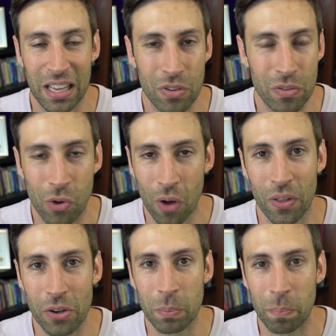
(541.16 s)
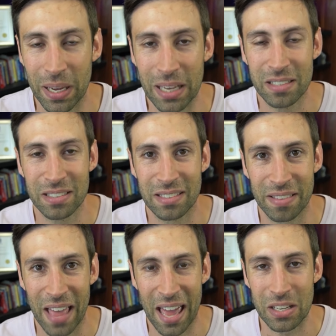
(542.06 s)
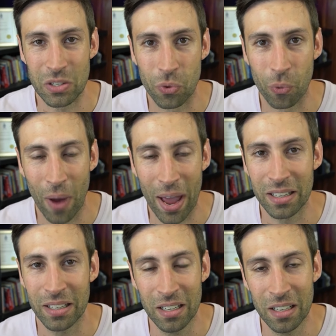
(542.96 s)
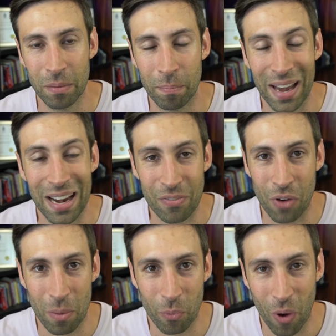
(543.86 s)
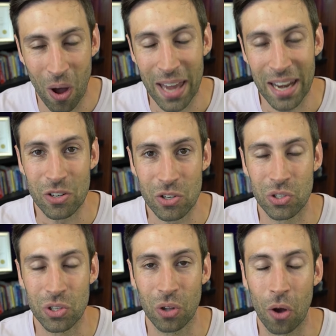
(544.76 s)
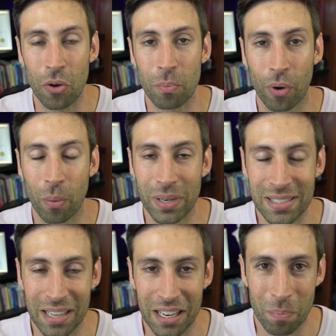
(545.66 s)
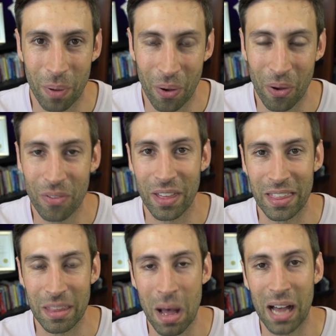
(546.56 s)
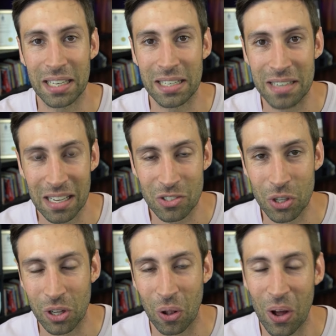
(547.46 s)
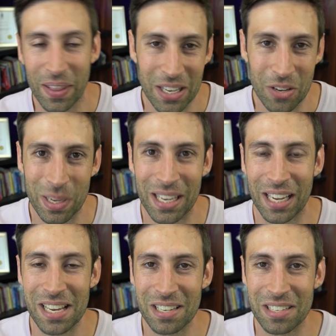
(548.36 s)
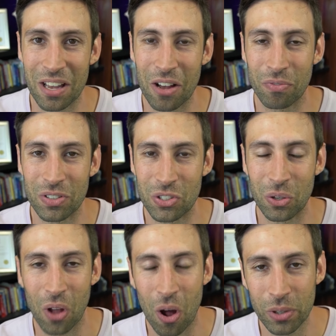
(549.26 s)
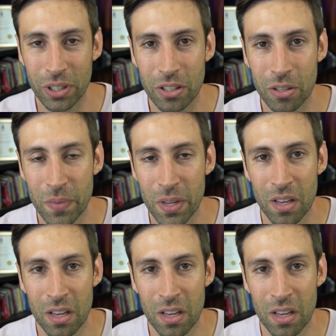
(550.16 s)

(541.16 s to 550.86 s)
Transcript: if you've got those opinions, that is great. But if I'm right and you still own properties in Perth and the market does decline, then you'll be kicking yourself for still holding them.